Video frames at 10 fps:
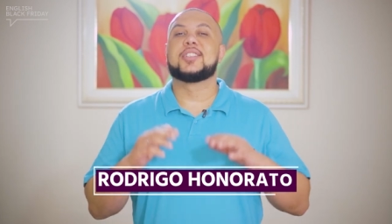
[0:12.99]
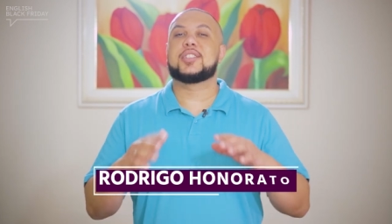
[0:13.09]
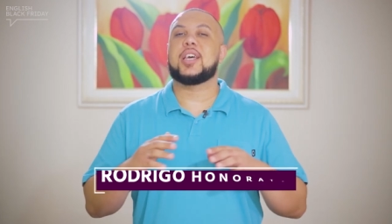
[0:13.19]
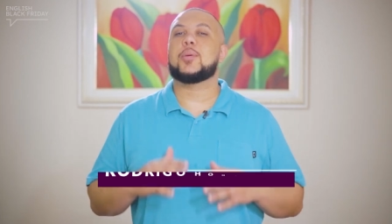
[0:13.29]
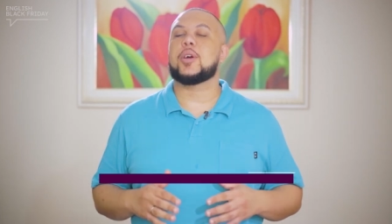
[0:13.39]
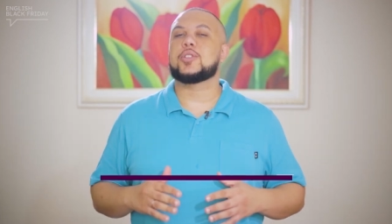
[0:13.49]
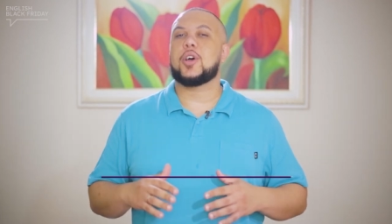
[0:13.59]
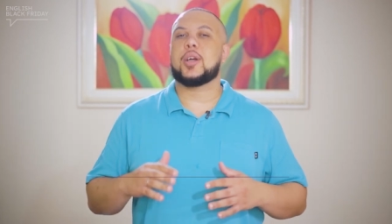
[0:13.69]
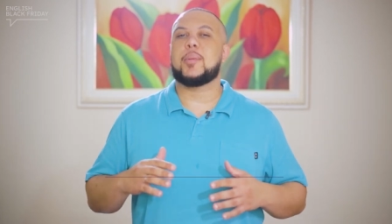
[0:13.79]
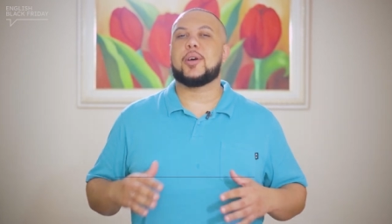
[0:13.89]
Today we're gonna
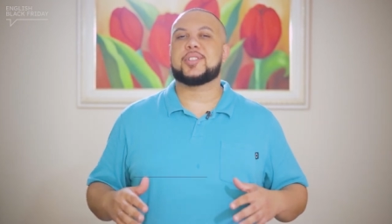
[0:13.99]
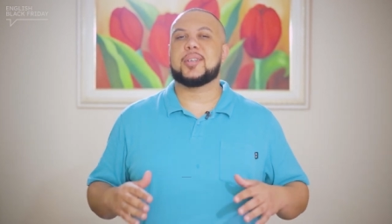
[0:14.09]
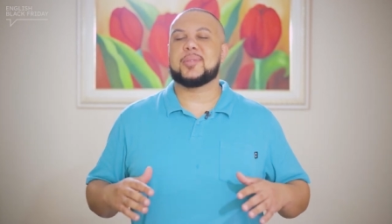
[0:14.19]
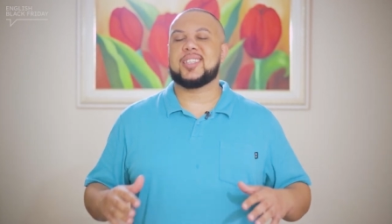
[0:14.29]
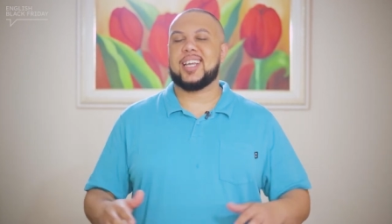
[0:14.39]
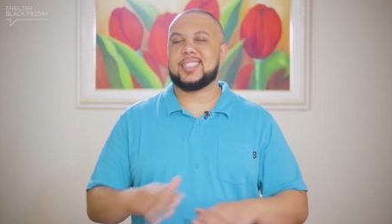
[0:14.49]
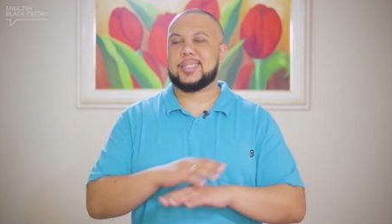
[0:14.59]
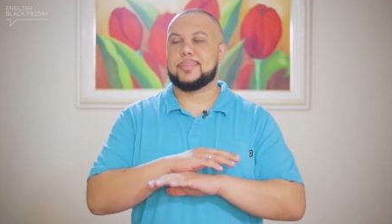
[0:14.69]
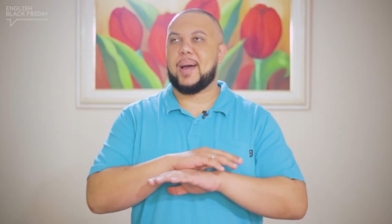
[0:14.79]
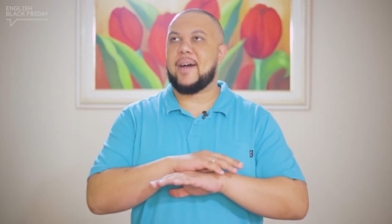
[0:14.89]
talk about something
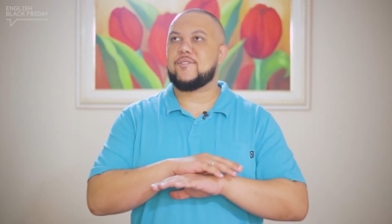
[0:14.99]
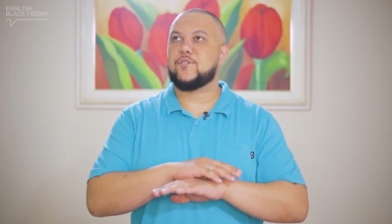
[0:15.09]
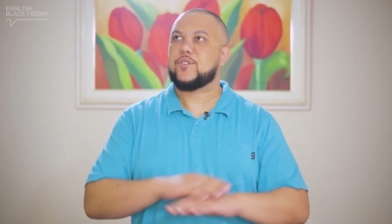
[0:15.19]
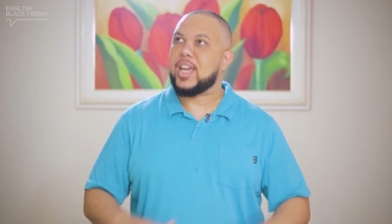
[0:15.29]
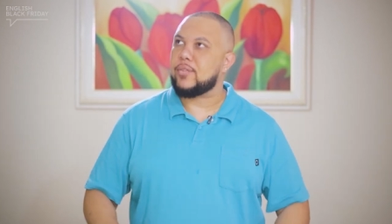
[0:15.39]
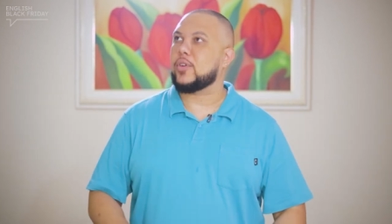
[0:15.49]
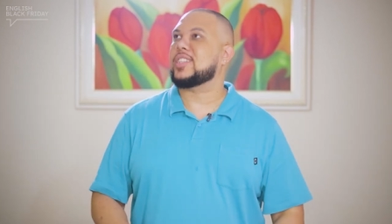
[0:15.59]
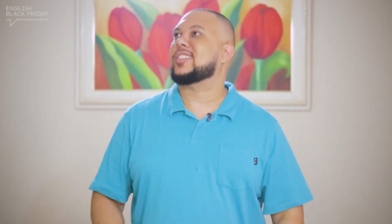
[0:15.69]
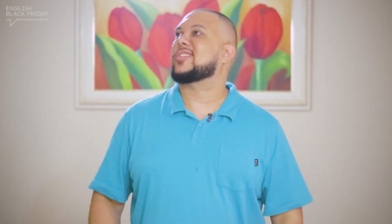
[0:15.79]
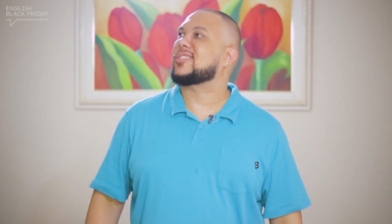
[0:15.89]
that's my
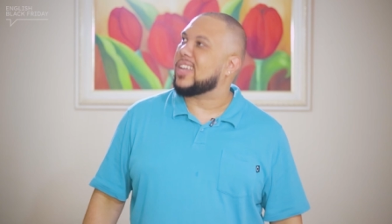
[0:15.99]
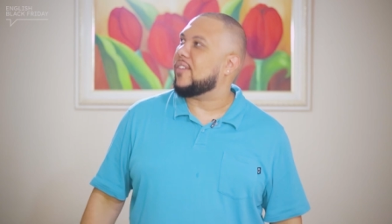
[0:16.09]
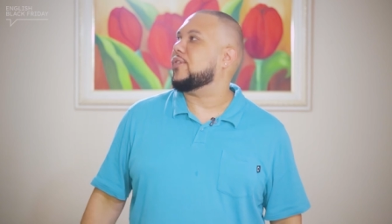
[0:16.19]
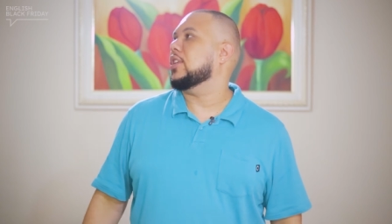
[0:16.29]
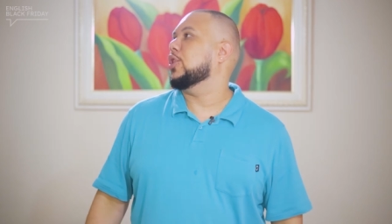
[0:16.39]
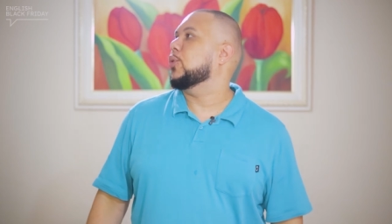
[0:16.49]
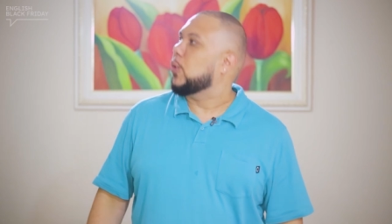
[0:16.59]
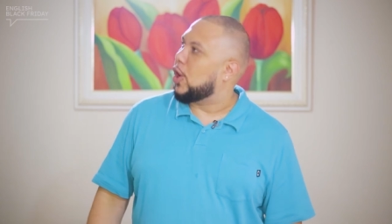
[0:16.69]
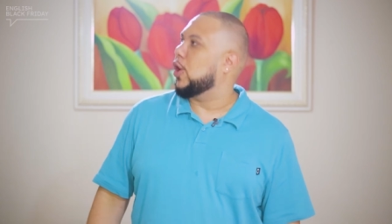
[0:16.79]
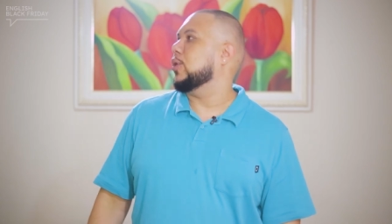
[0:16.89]
favorite stuff in the
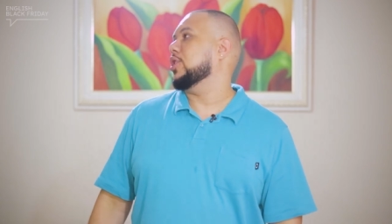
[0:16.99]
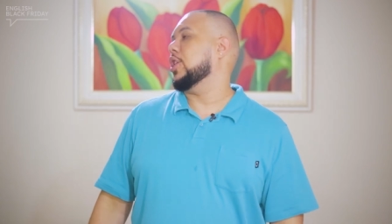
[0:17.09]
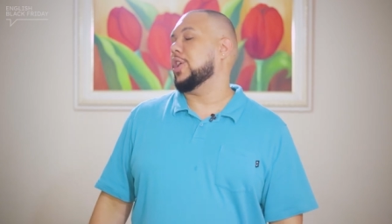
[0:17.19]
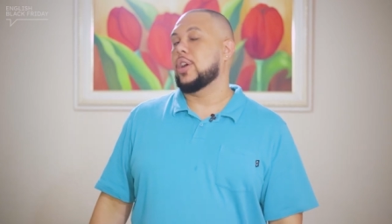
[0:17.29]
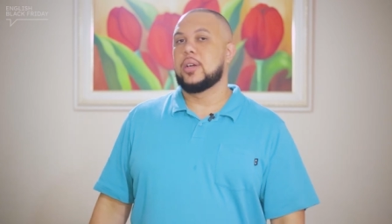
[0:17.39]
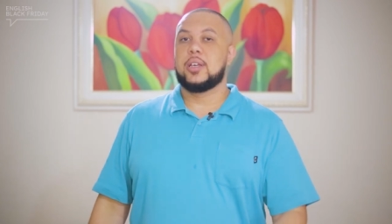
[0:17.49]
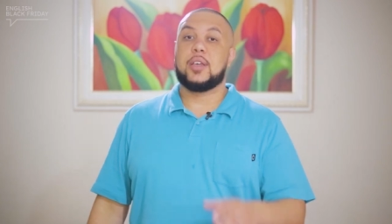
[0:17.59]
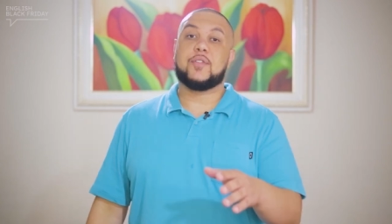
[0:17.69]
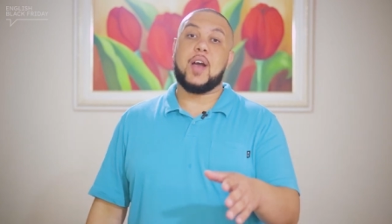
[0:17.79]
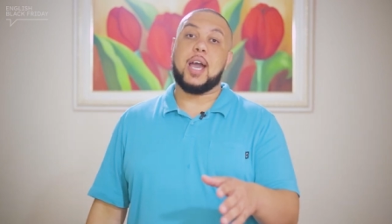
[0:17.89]
world, y'all.
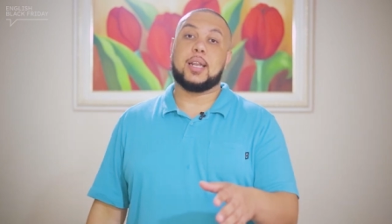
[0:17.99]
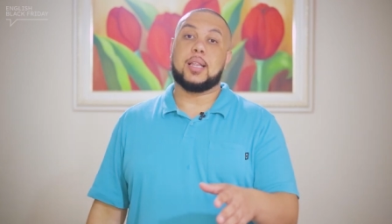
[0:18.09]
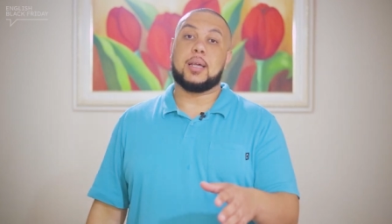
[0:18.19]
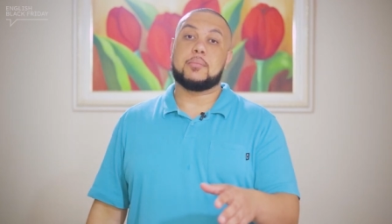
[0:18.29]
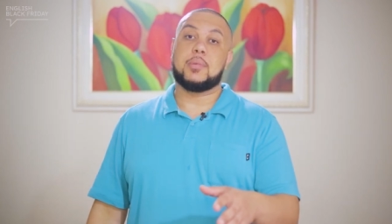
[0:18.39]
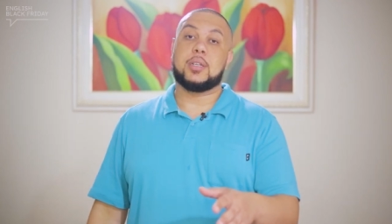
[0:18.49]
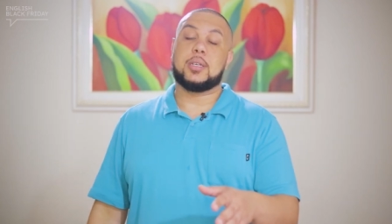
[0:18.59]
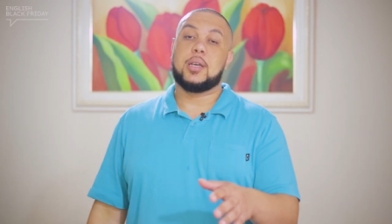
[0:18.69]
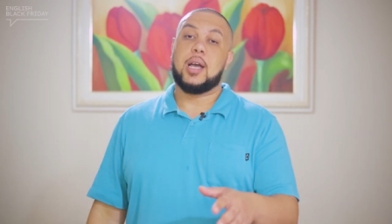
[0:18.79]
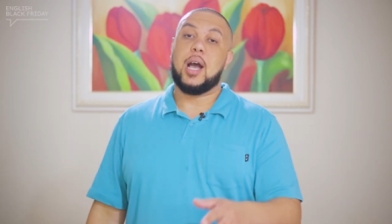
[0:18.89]
If I had a lot of
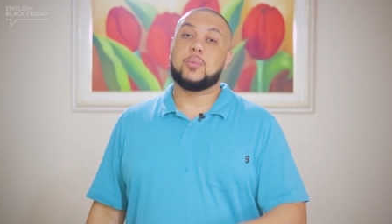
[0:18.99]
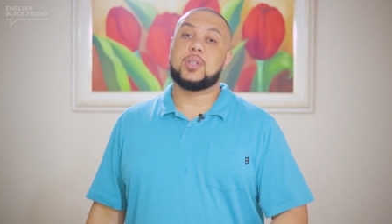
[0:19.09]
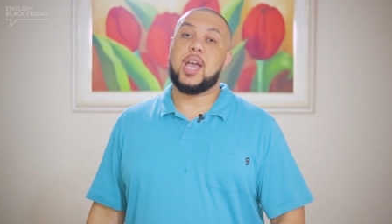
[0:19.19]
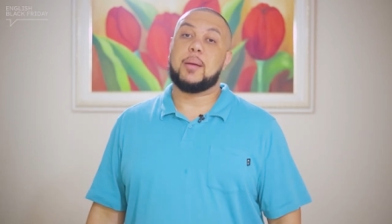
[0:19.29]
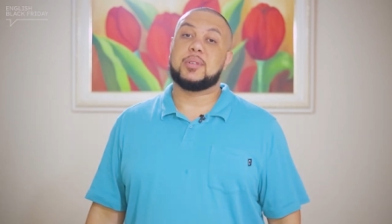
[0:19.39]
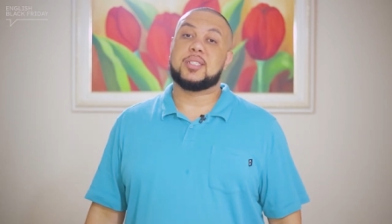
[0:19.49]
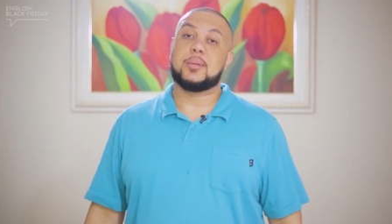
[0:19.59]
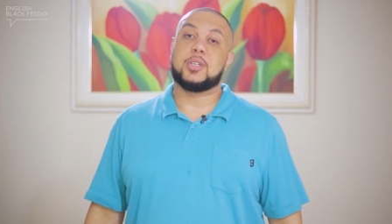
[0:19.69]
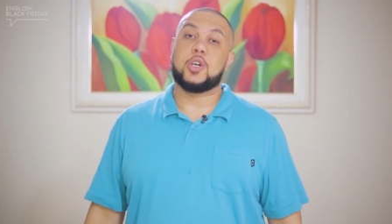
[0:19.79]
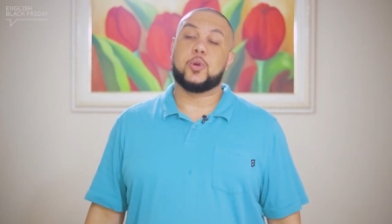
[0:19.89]
money, I would have me
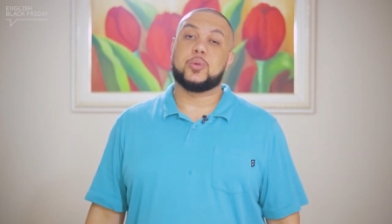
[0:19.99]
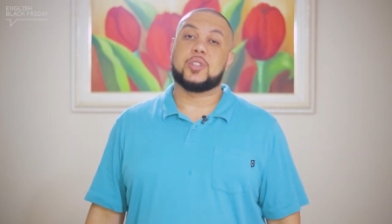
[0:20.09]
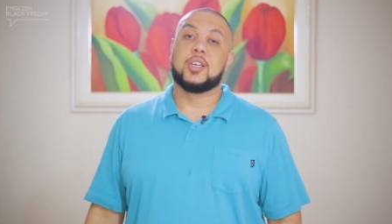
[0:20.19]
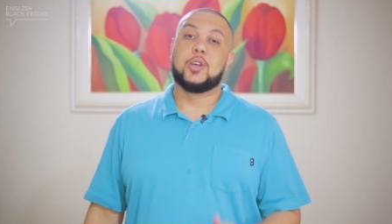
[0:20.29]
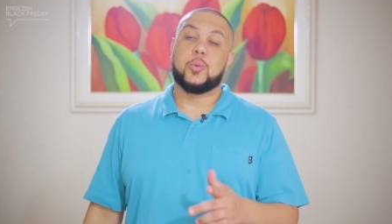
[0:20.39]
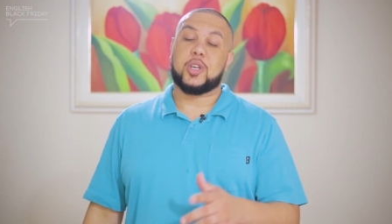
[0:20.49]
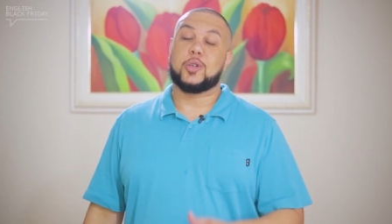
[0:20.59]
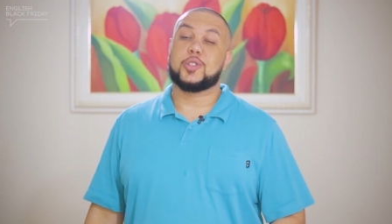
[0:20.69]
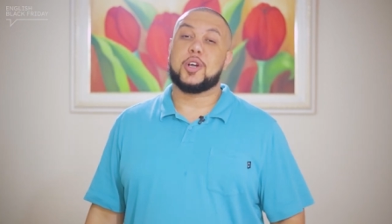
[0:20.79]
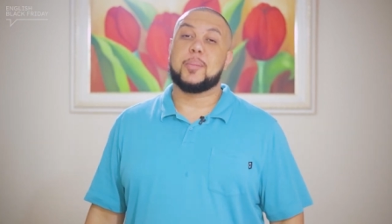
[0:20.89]
some of those. We're
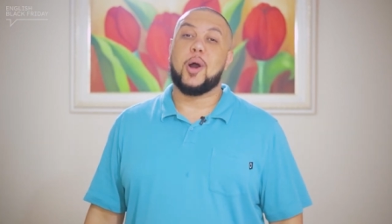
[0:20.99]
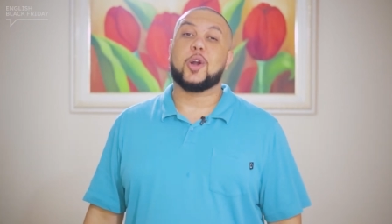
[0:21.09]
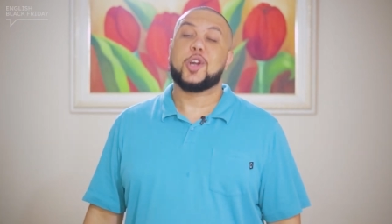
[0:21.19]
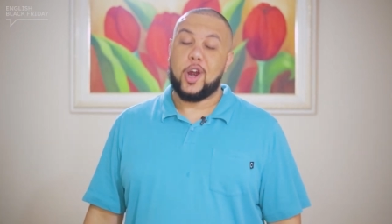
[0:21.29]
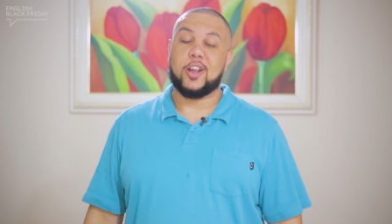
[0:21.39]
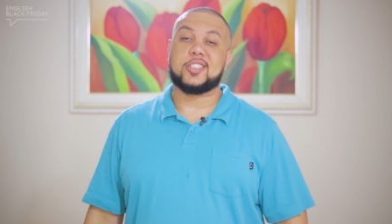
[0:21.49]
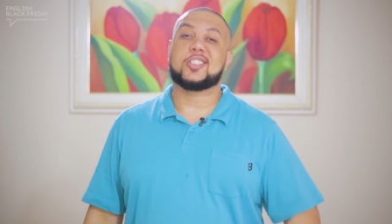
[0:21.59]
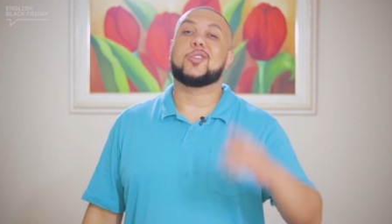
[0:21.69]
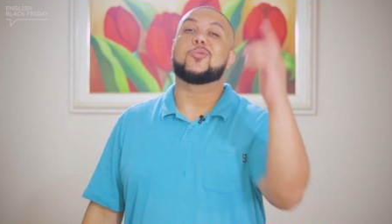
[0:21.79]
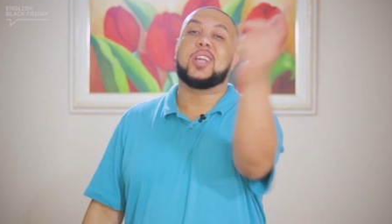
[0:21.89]
gonna talk about cars.
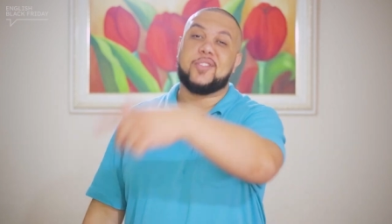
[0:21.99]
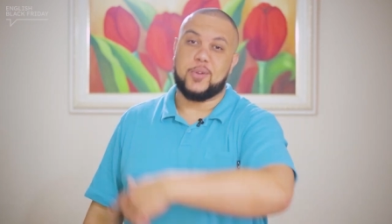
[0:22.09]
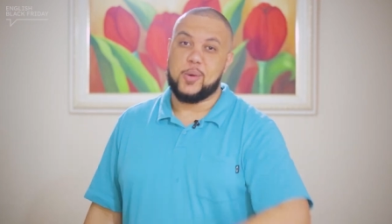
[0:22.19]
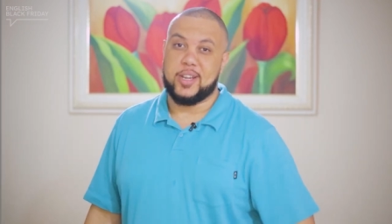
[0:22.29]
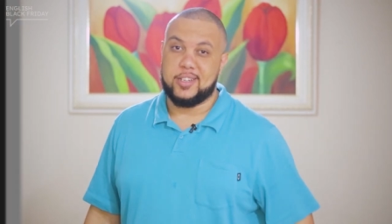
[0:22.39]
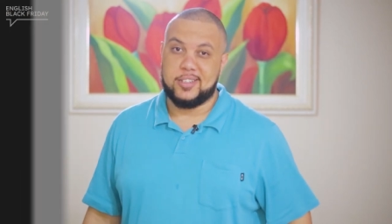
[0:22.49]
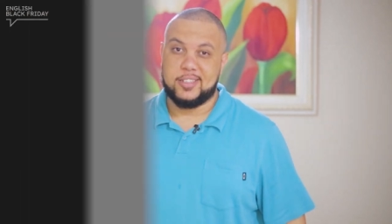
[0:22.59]
Get ready for it.